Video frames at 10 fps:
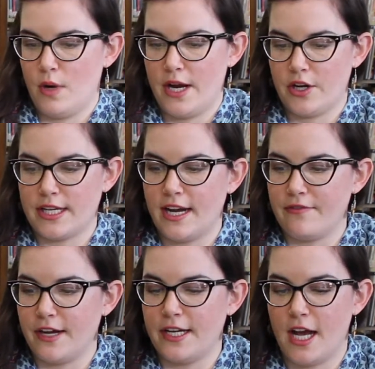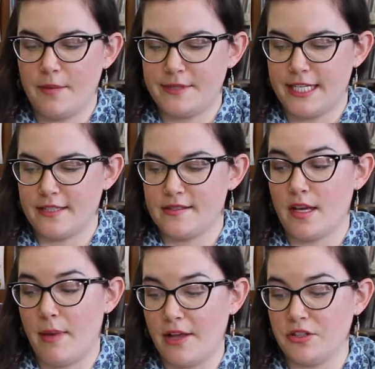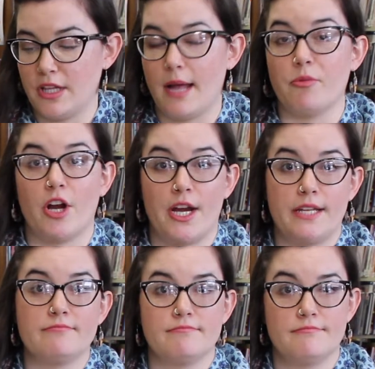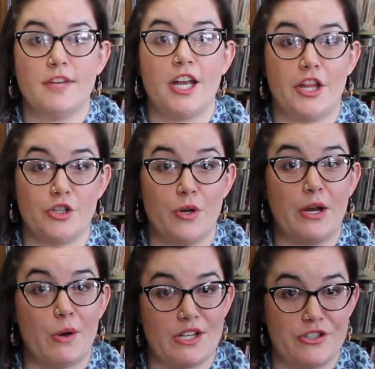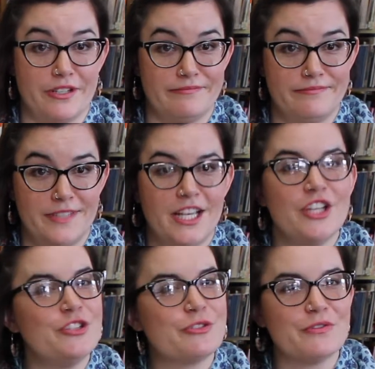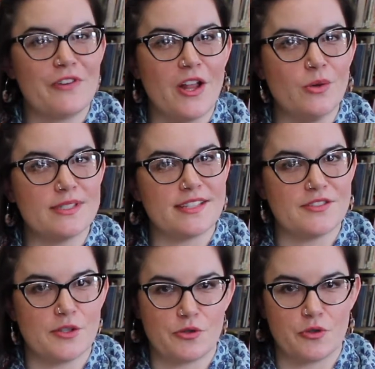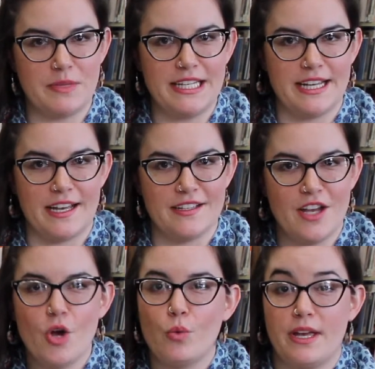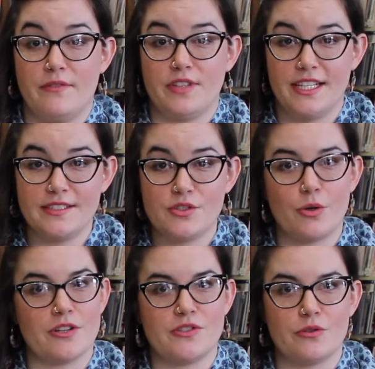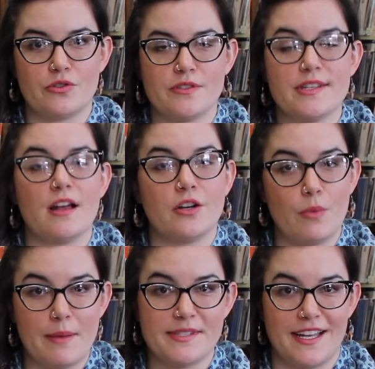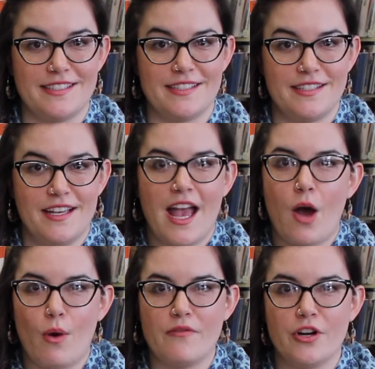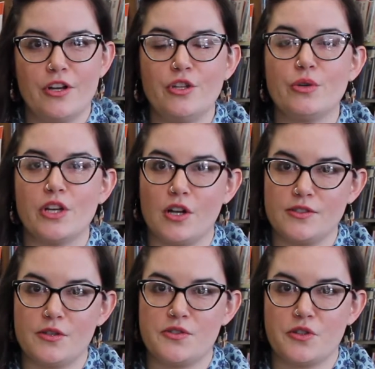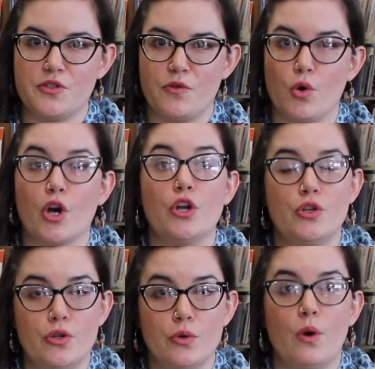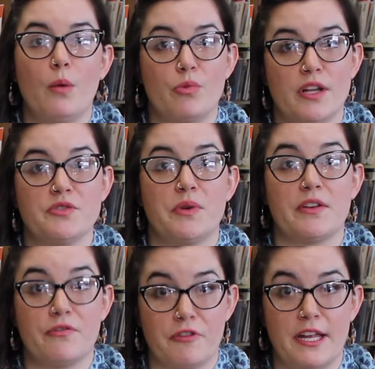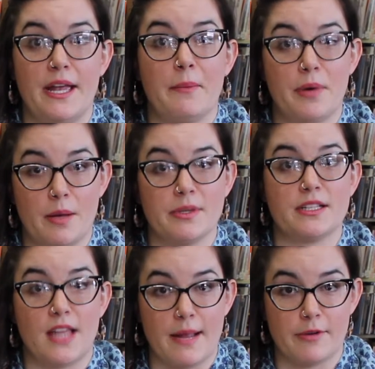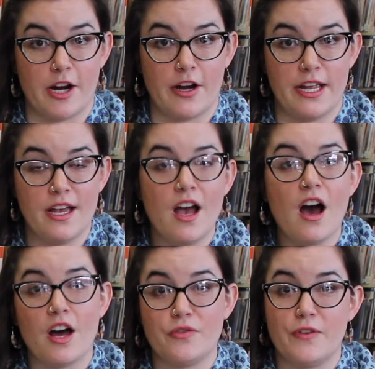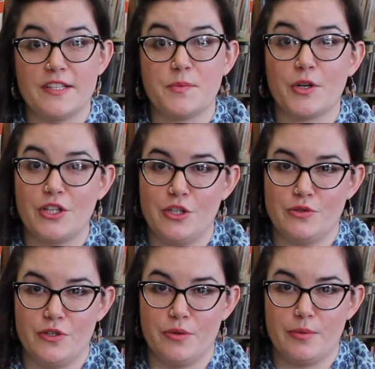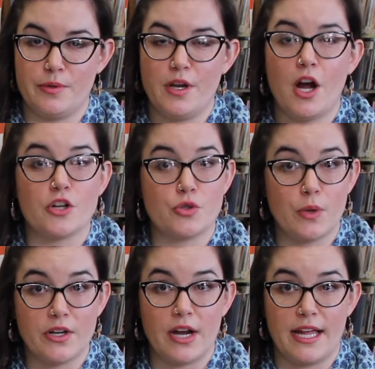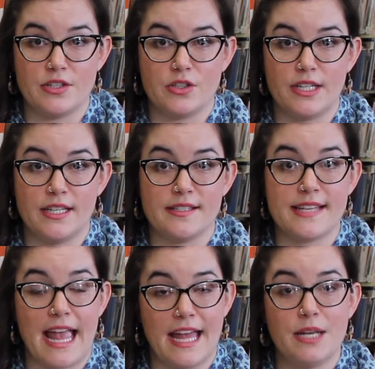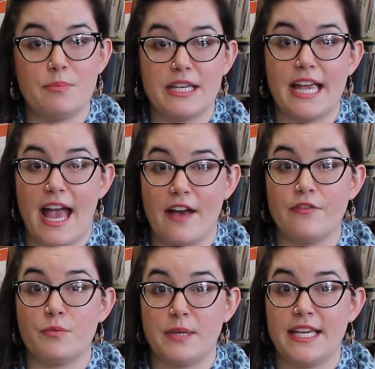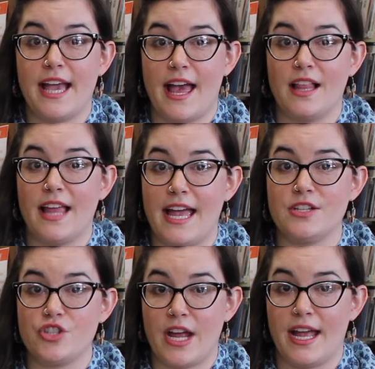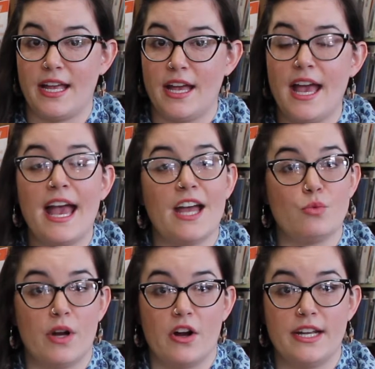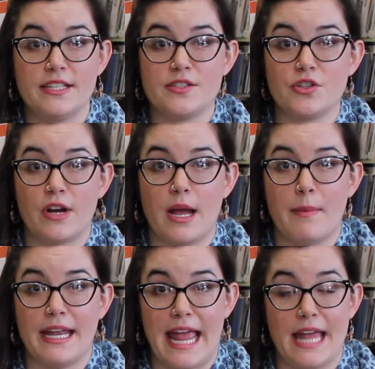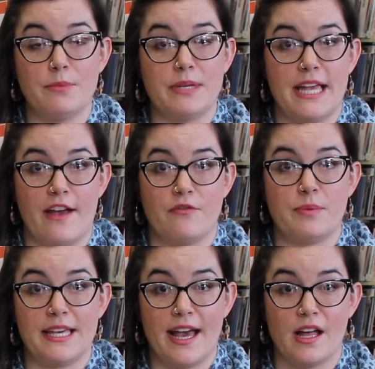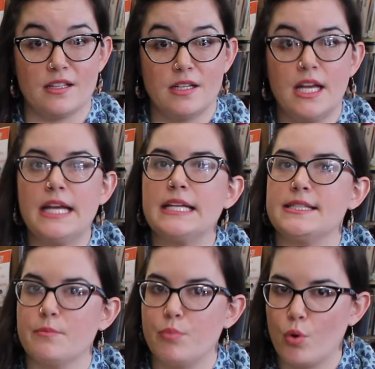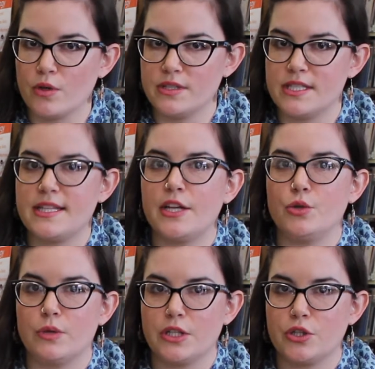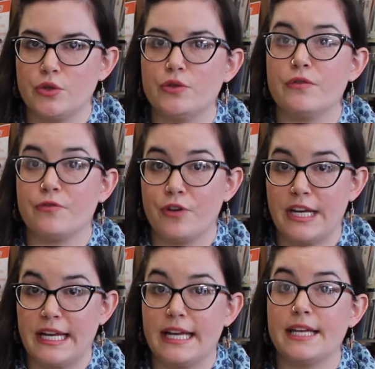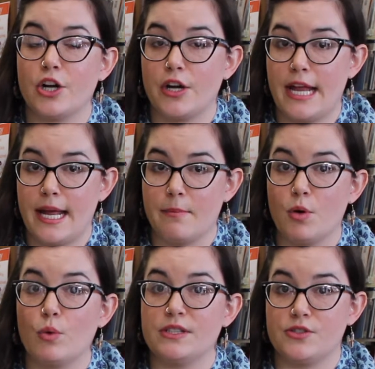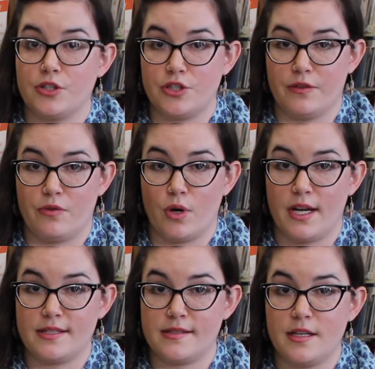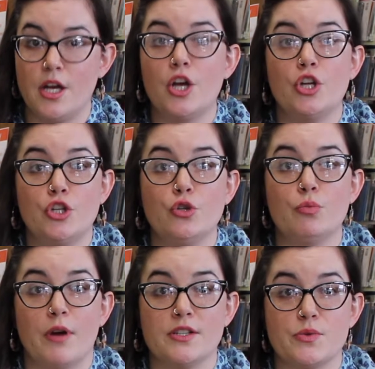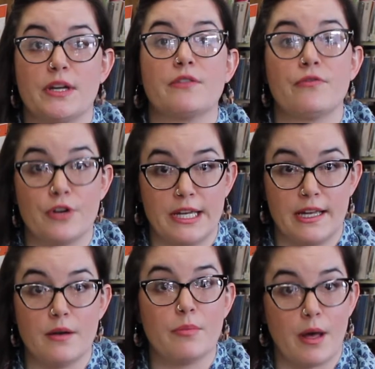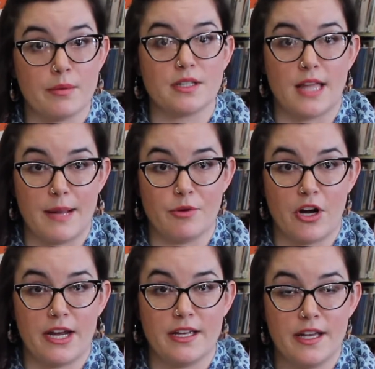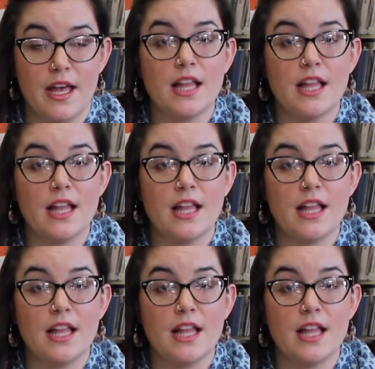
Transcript: Where can I find updates about the library? Another great question. You can follow us on social media. We have links to our socials on our website, However, you can also search for New Brunswick Free Public Library on Facebook and YouTube. Our Twitter handle is NBFPLNJ, and we're on Instagram at NBFPL. It's important that you include free in our name when searching for us. New Brunswick Free Public Library.